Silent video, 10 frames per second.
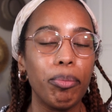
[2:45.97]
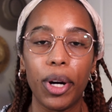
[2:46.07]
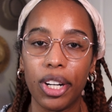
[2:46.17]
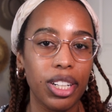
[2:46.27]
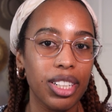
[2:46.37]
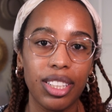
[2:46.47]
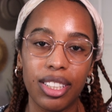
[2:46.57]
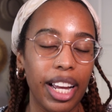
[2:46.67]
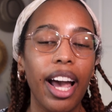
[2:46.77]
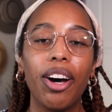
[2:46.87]
mark
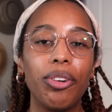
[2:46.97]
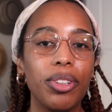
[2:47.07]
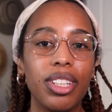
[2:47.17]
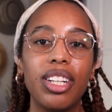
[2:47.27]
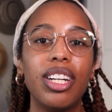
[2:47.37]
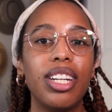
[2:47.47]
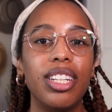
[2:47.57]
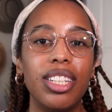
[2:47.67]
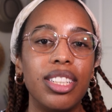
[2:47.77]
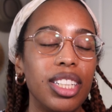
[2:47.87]
down
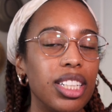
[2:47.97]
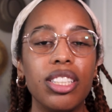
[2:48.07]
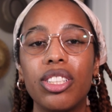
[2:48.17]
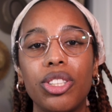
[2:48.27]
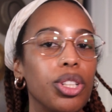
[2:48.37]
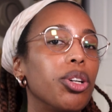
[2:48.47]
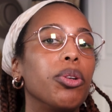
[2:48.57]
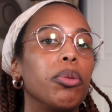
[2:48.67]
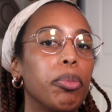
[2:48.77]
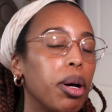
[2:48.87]
in
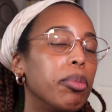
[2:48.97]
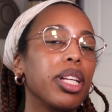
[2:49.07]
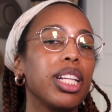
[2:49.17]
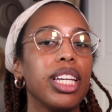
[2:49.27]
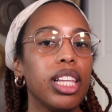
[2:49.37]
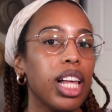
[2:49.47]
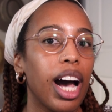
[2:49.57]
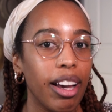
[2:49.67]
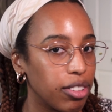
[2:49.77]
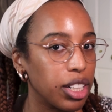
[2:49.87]
stone publicly
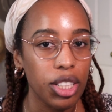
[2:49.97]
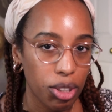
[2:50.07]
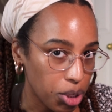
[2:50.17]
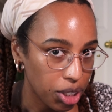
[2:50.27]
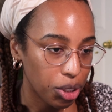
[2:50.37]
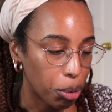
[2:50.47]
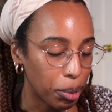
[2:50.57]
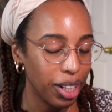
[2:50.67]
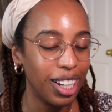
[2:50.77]
live on YouTube